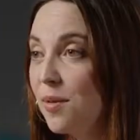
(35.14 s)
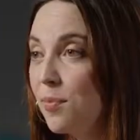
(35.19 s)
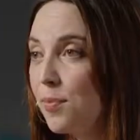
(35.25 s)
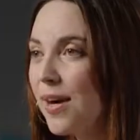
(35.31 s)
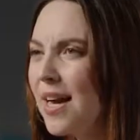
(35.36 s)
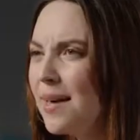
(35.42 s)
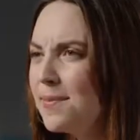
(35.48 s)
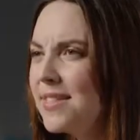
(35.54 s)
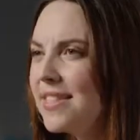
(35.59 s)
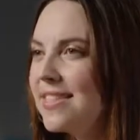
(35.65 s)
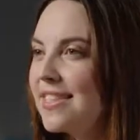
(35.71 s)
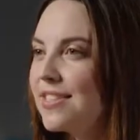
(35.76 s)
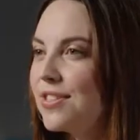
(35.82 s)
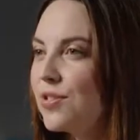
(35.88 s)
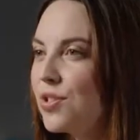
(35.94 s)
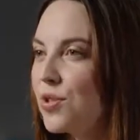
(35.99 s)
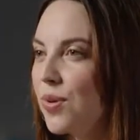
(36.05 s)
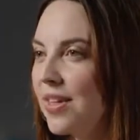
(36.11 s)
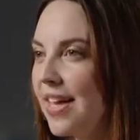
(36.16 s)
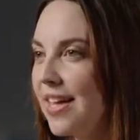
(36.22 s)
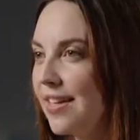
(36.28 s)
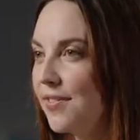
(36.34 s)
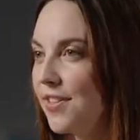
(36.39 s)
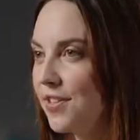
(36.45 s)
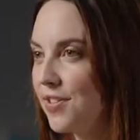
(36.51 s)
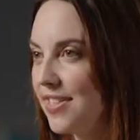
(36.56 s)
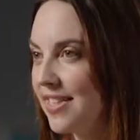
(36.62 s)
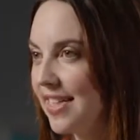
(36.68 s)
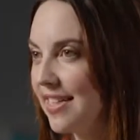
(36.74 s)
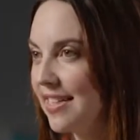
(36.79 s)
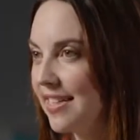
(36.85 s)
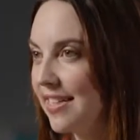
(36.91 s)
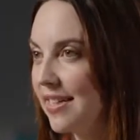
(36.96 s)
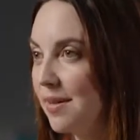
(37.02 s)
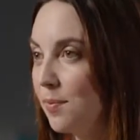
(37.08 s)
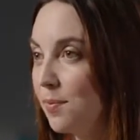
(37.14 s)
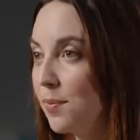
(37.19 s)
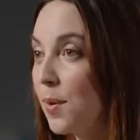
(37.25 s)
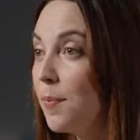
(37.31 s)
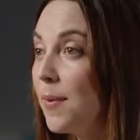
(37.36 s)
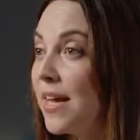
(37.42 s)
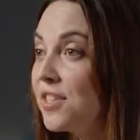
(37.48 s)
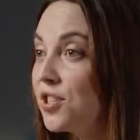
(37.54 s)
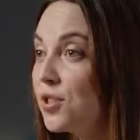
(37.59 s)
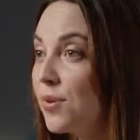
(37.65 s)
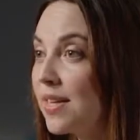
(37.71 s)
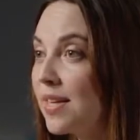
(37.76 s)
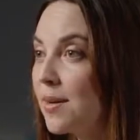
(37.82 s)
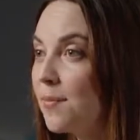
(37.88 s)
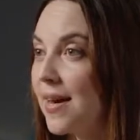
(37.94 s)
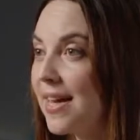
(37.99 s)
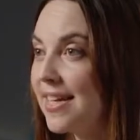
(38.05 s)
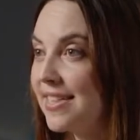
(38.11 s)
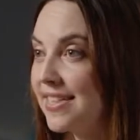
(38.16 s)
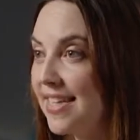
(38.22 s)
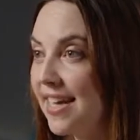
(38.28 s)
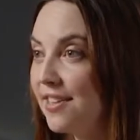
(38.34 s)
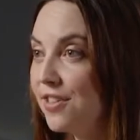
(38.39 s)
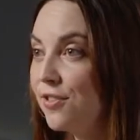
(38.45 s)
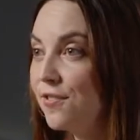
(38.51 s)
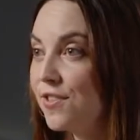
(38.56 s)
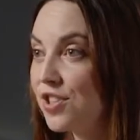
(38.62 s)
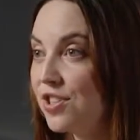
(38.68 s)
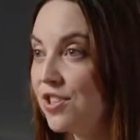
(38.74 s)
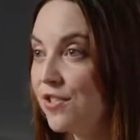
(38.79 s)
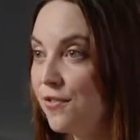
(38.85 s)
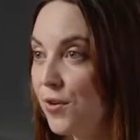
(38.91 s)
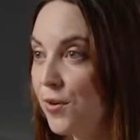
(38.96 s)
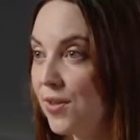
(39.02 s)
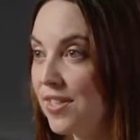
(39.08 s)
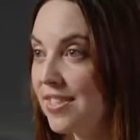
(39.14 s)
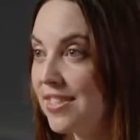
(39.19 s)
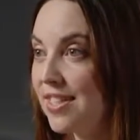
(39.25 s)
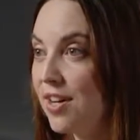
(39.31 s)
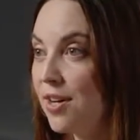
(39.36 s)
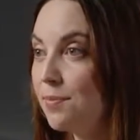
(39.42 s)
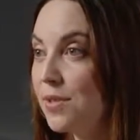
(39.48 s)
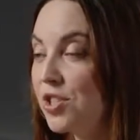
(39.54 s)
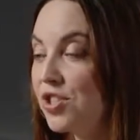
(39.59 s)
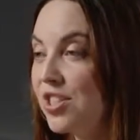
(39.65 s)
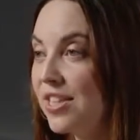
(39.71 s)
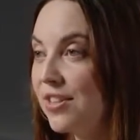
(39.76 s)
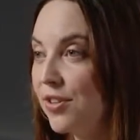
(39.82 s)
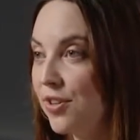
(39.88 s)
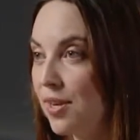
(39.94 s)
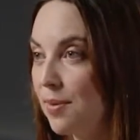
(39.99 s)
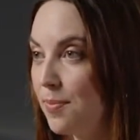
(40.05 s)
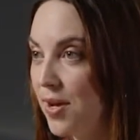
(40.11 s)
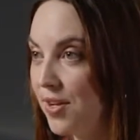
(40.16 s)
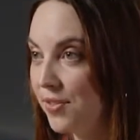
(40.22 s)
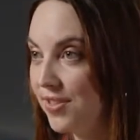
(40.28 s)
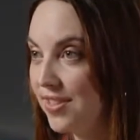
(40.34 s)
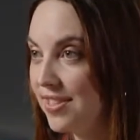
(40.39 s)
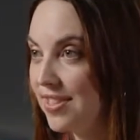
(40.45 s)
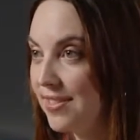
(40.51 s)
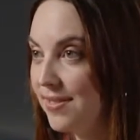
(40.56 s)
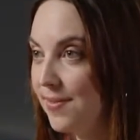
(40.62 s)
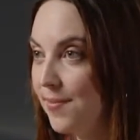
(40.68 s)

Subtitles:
Perhaps this is due to a lack of understanding, perpetuated by a tunnel-visioned focus on machine learning models.